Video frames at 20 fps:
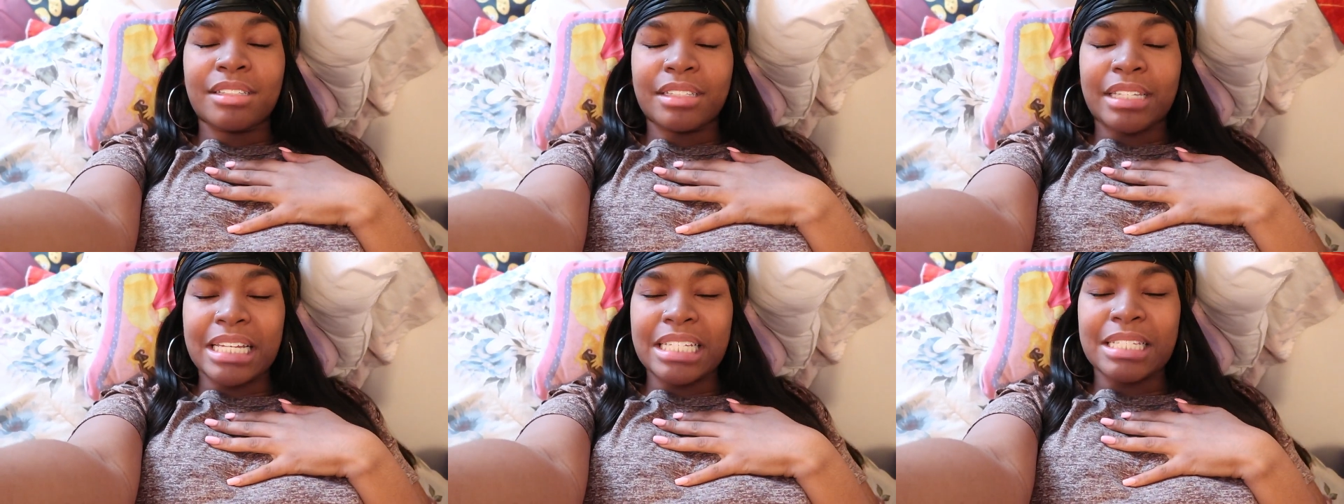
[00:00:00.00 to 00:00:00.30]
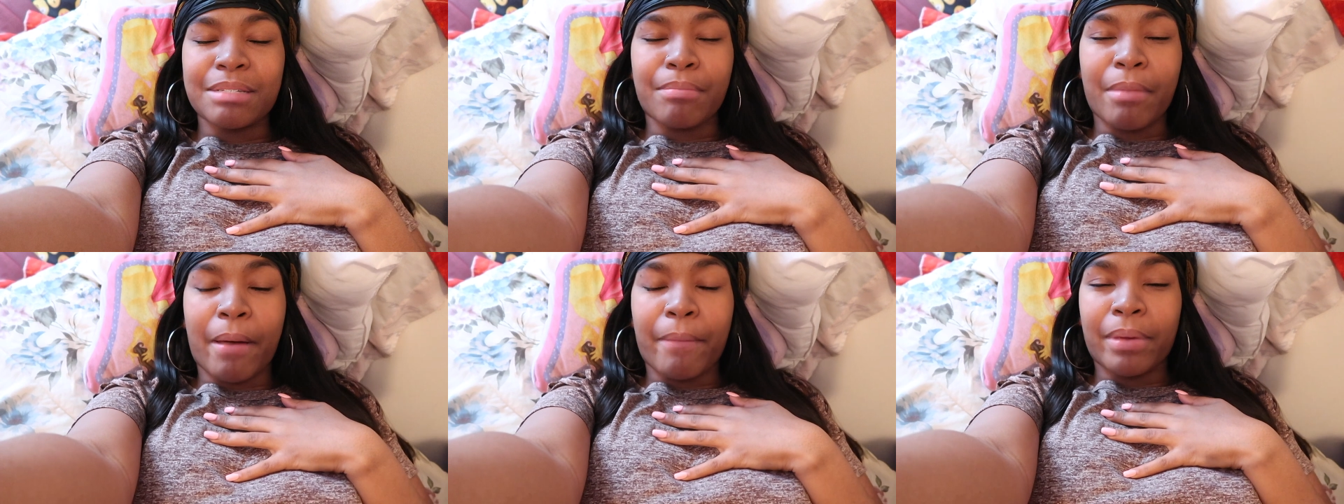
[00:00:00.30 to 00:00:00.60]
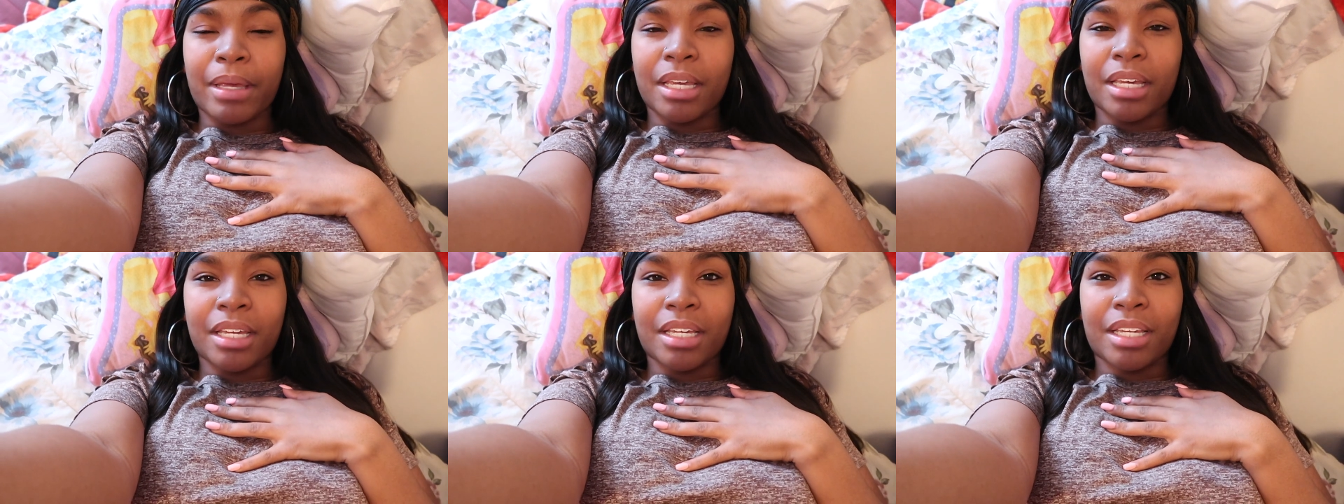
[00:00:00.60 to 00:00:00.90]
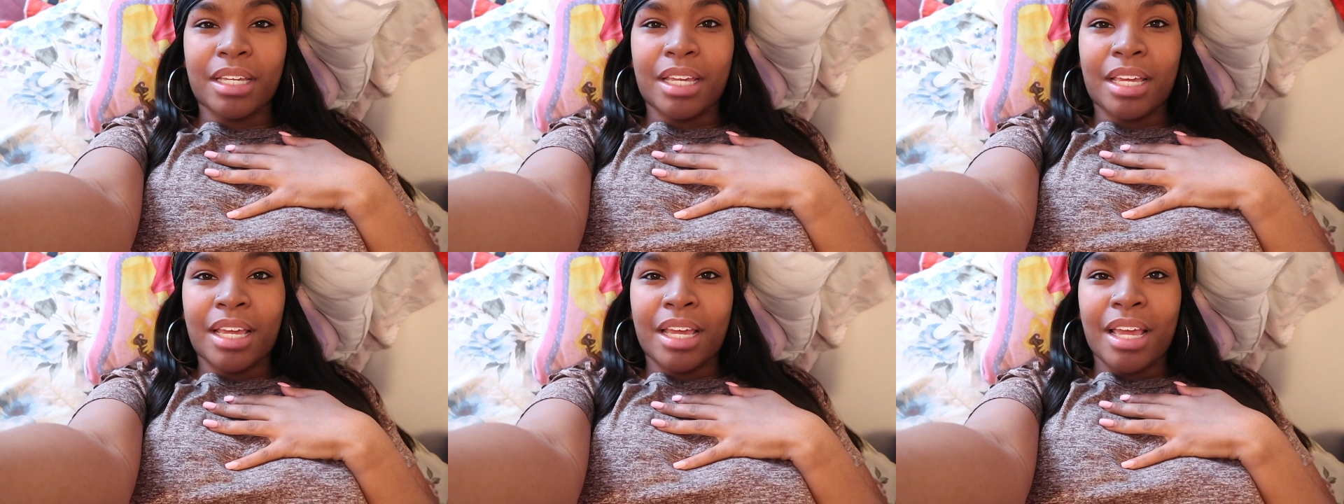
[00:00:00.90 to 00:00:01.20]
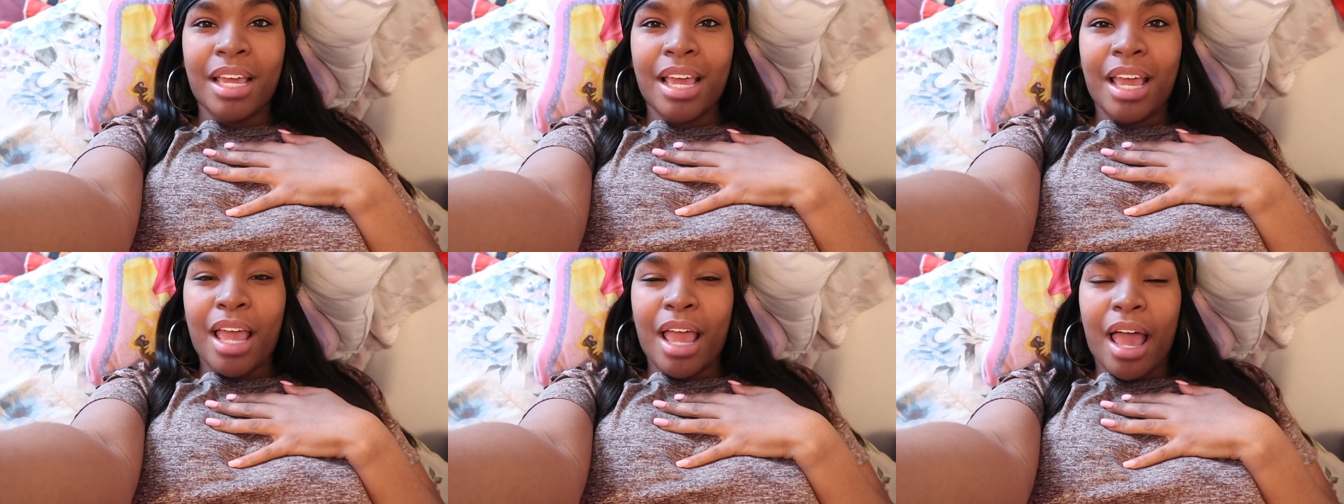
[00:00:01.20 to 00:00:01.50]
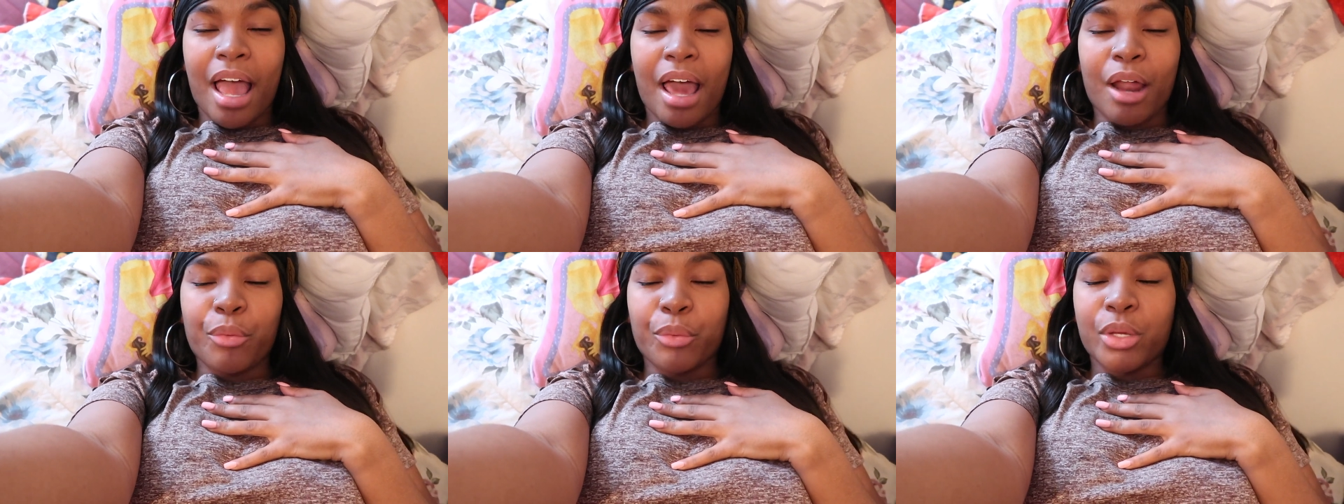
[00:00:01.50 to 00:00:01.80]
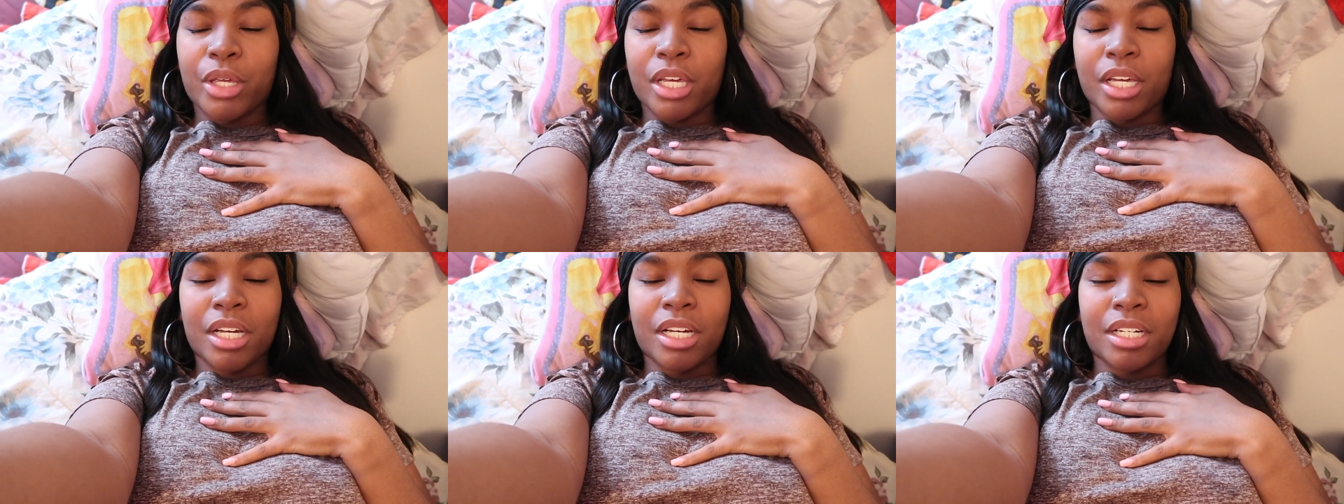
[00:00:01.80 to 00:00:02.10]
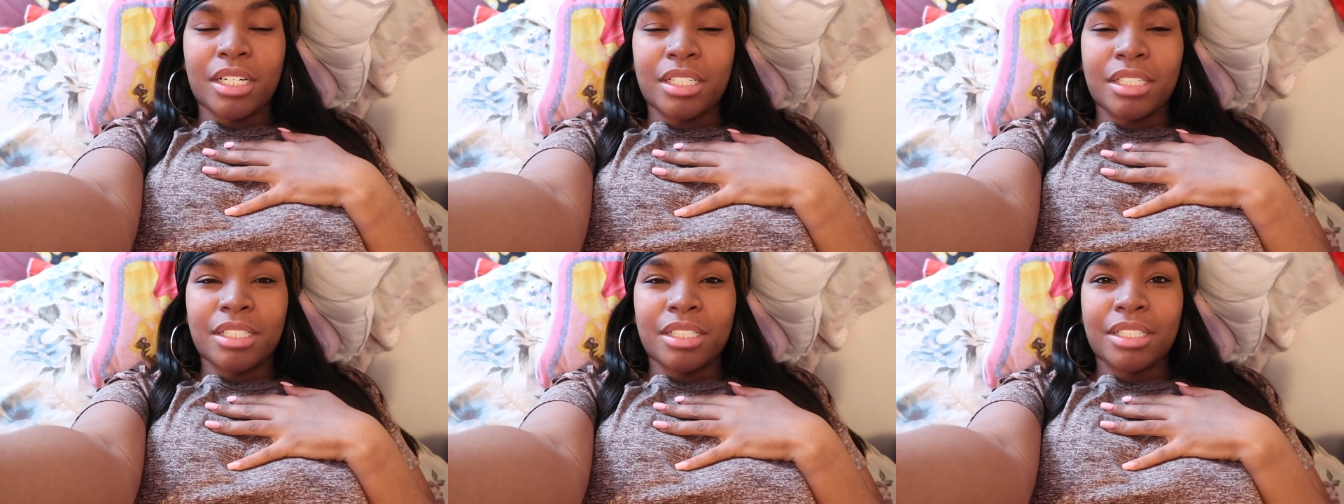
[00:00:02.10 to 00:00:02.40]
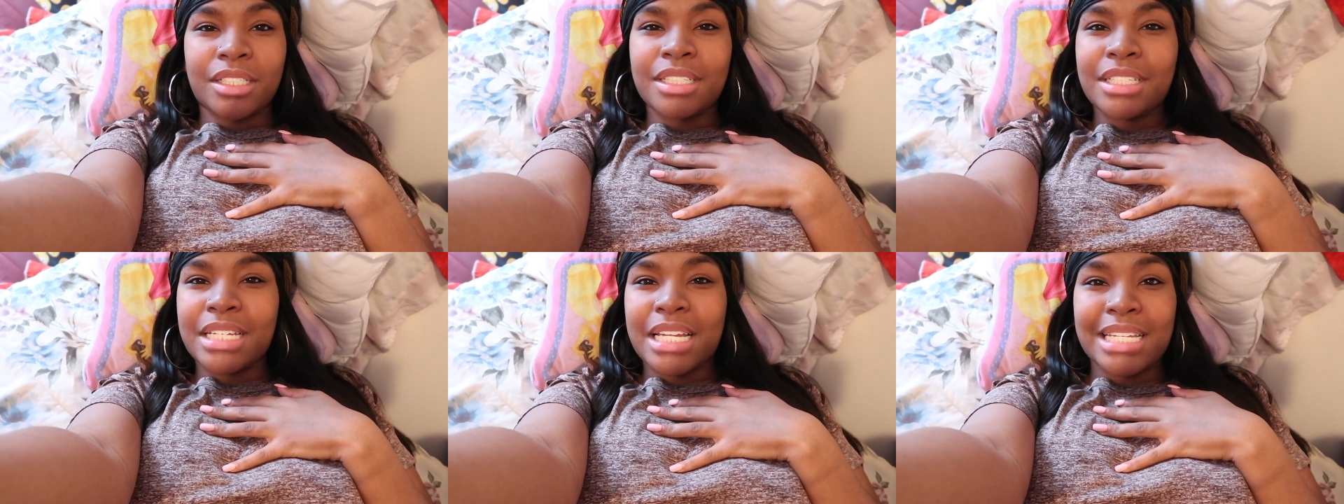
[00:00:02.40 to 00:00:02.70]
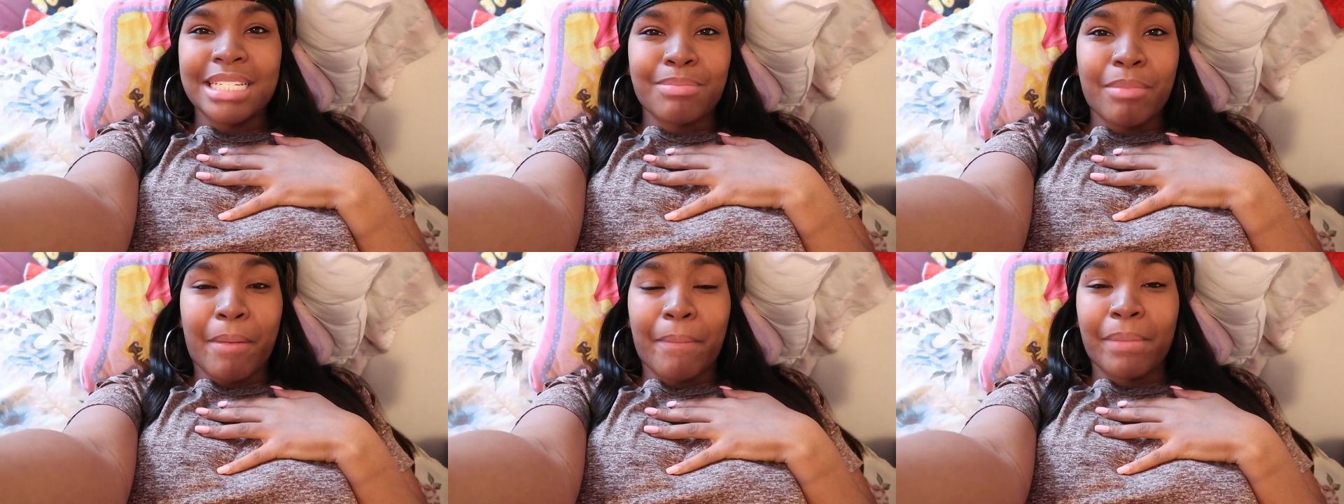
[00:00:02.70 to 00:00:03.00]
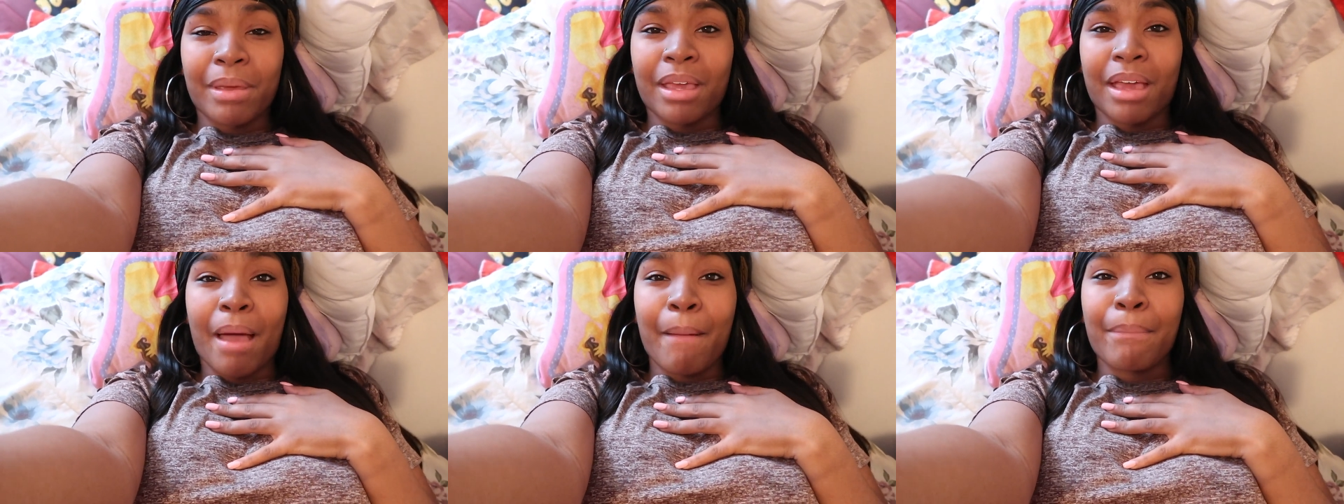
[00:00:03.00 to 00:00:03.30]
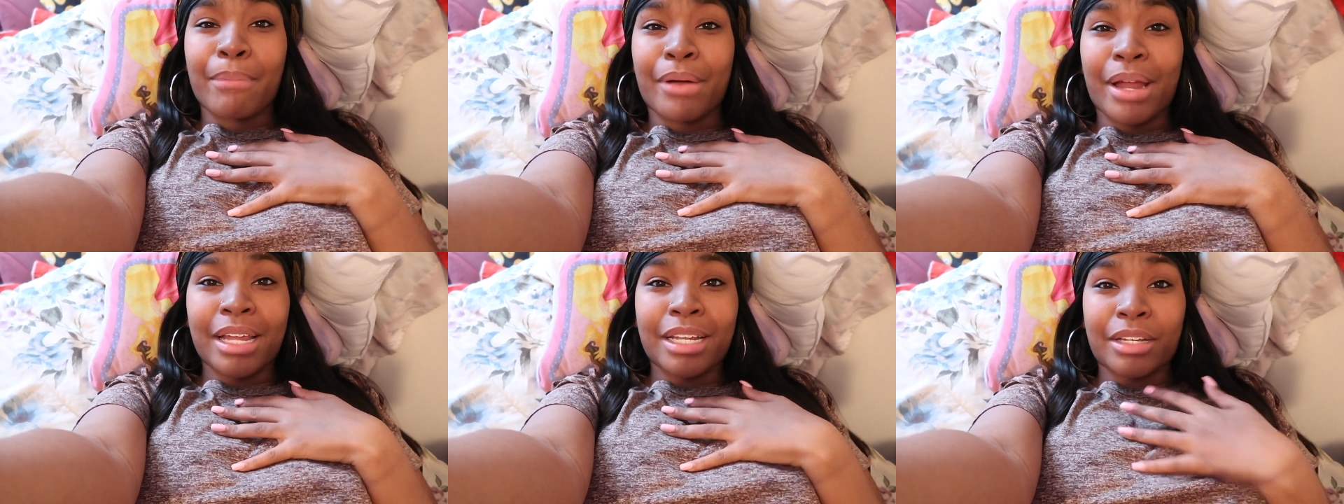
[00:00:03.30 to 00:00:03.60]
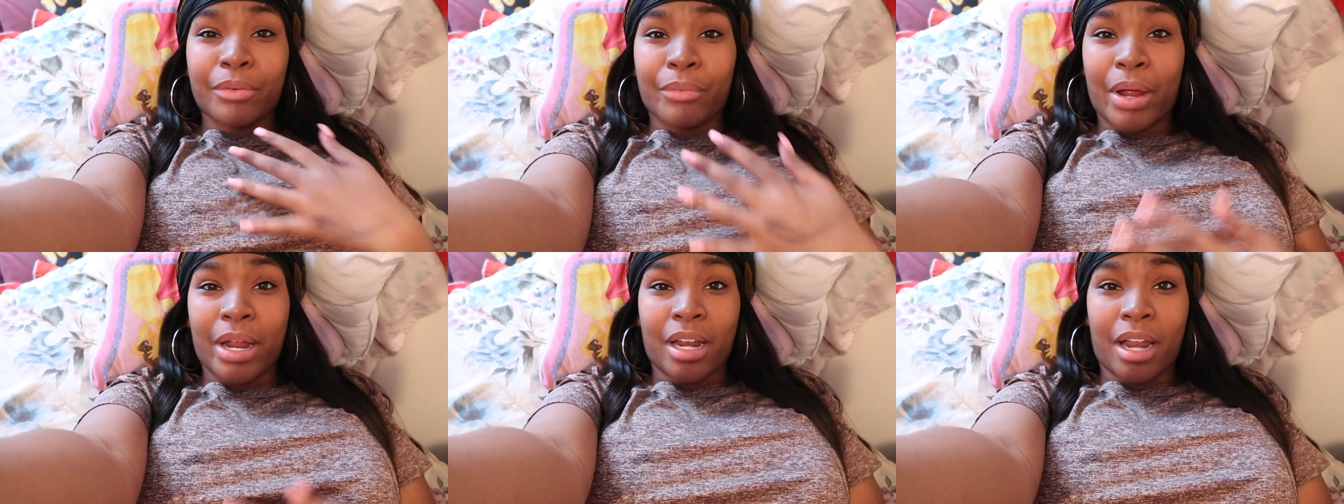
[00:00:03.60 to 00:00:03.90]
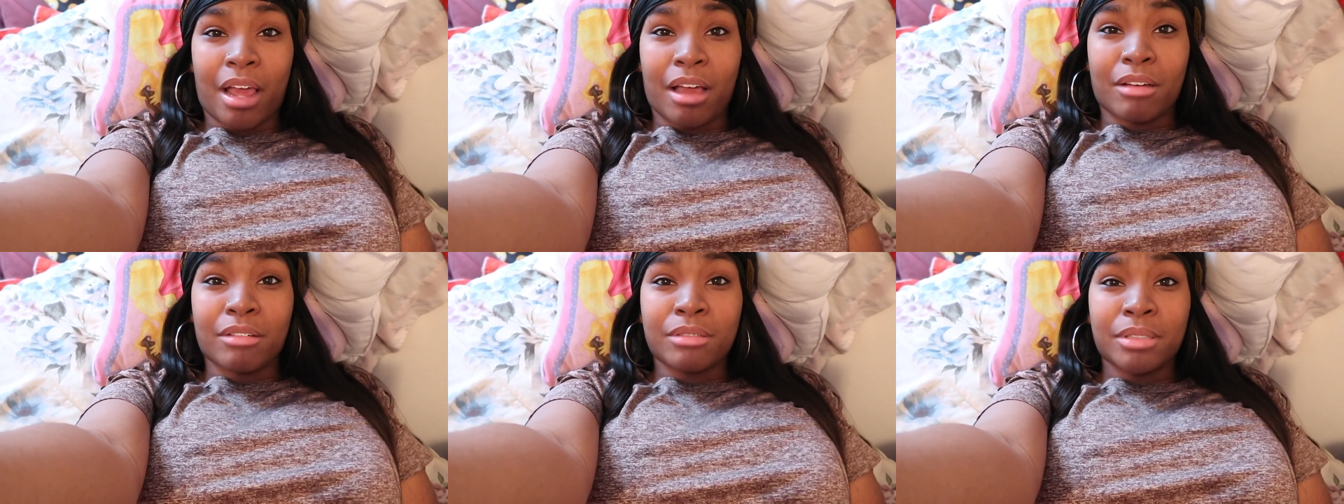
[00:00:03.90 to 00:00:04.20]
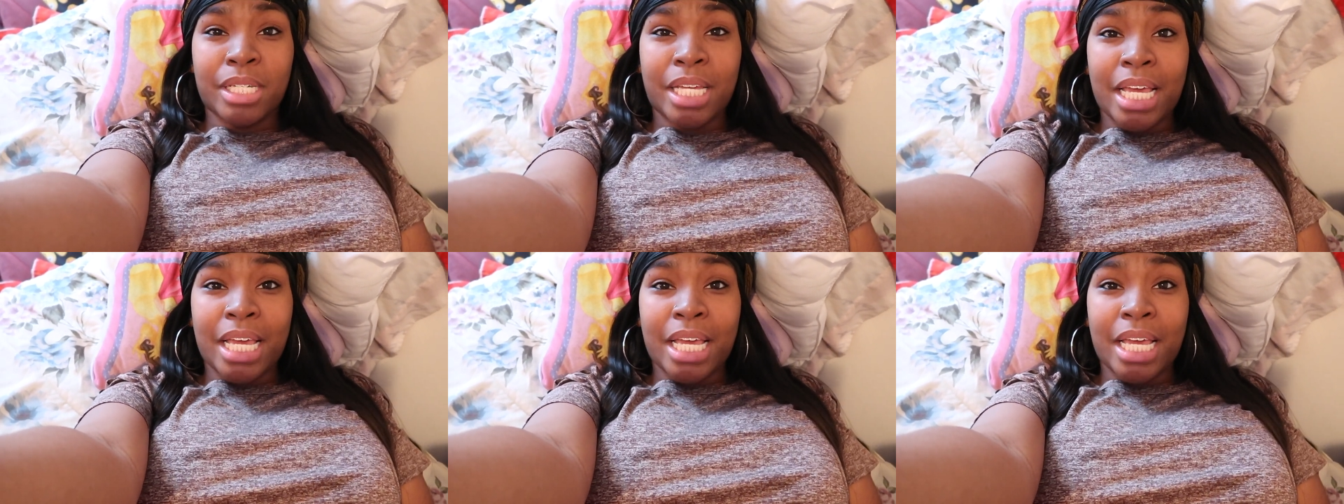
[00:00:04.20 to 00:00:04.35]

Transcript: That's my man. I don't care. That's my man. I'm pregnant right now.